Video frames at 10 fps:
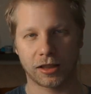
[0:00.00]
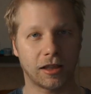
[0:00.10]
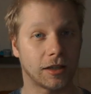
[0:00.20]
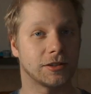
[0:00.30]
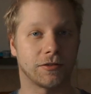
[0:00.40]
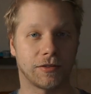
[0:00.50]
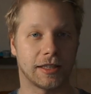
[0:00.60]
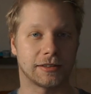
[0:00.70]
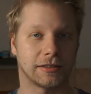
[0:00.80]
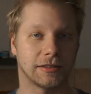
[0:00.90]
tons of
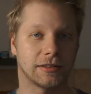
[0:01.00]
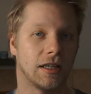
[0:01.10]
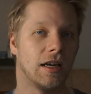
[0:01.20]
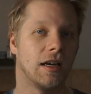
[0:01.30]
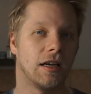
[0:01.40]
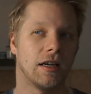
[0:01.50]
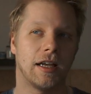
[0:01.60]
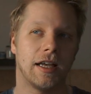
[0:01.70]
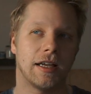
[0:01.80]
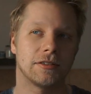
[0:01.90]
lenses,
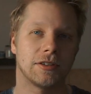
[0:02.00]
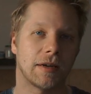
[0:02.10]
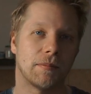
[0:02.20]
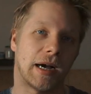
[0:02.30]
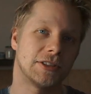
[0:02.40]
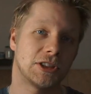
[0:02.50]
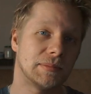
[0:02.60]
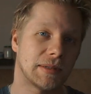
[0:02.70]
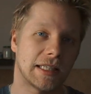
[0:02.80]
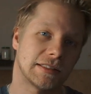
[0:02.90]
and you can buy
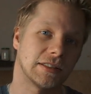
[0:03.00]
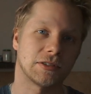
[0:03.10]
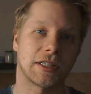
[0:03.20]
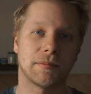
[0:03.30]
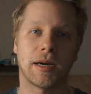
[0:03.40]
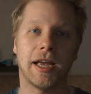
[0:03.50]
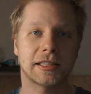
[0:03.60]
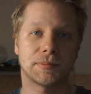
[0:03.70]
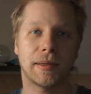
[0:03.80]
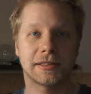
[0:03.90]
cheap lenses, you can buy
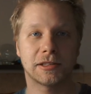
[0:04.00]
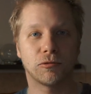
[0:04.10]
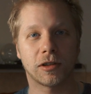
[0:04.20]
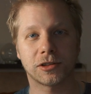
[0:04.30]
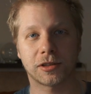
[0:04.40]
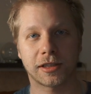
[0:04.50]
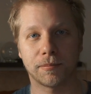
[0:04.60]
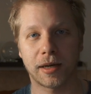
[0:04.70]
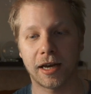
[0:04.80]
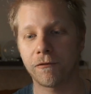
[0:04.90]
expensive ones, you
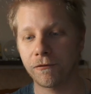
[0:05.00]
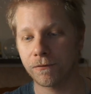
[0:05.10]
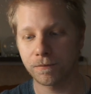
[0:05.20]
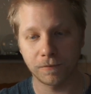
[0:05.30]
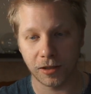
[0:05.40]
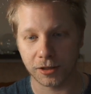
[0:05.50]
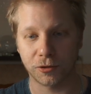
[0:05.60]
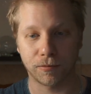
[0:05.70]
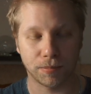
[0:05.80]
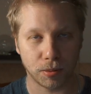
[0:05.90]
can buy lots
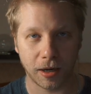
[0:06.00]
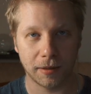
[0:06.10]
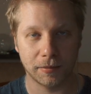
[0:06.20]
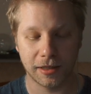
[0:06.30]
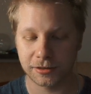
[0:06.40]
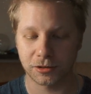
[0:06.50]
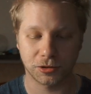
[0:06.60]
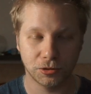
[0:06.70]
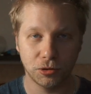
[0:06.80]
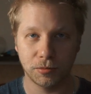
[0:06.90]
of prime lens or
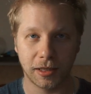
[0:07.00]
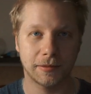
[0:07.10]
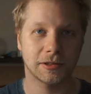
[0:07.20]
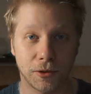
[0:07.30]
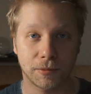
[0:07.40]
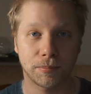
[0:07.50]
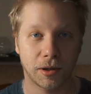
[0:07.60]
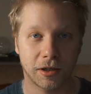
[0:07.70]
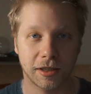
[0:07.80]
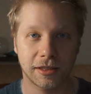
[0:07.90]
zoom lens.
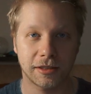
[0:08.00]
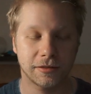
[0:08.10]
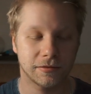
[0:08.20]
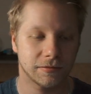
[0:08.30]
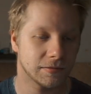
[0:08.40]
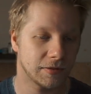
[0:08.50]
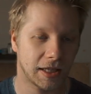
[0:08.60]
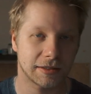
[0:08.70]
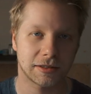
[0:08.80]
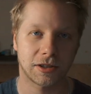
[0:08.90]
Third-party
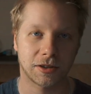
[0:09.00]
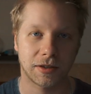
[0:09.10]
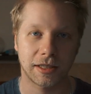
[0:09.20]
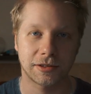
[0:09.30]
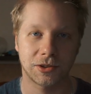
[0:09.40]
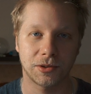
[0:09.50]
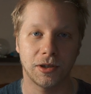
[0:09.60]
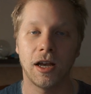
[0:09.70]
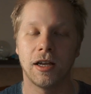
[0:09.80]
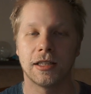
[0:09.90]
lenses are great
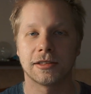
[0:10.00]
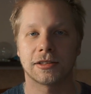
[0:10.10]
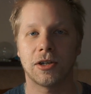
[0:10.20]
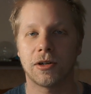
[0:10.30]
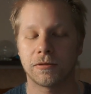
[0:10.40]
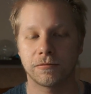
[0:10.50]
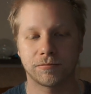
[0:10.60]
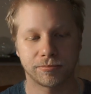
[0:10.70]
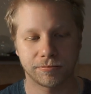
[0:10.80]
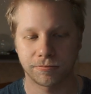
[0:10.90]
too, so
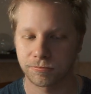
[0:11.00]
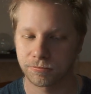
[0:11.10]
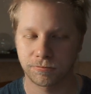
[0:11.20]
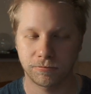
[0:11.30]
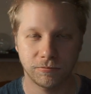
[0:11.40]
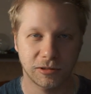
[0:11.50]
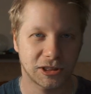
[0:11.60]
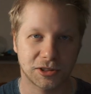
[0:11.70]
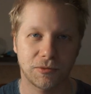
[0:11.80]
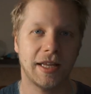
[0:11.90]

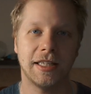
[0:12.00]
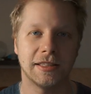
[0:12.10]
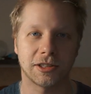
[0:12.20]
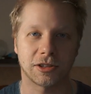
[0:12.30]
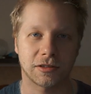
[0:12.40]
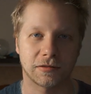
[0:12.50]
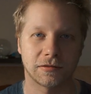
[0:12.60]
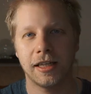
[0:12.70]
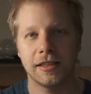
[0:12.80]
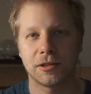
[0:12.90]
just way easy
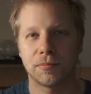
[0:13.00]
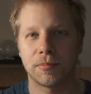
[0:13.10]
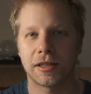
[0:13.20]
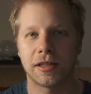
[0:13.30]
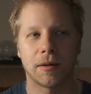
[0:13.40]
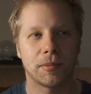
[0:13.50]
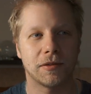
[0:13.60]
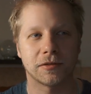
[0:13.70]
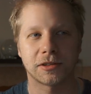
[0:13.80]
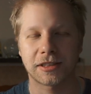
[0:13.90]
to pick it up,
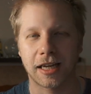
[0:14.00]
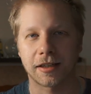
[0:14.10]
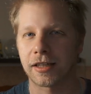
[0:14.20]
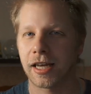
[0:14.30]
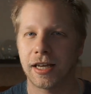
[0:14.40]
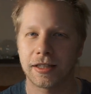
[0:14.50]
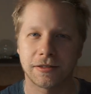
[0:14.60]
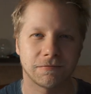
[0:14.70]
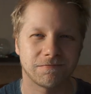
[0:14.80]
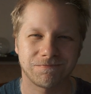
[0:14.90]
even
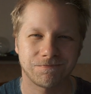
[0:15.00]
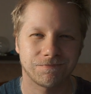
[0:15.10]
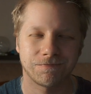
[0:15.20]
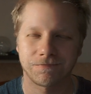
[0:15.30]
secondhand.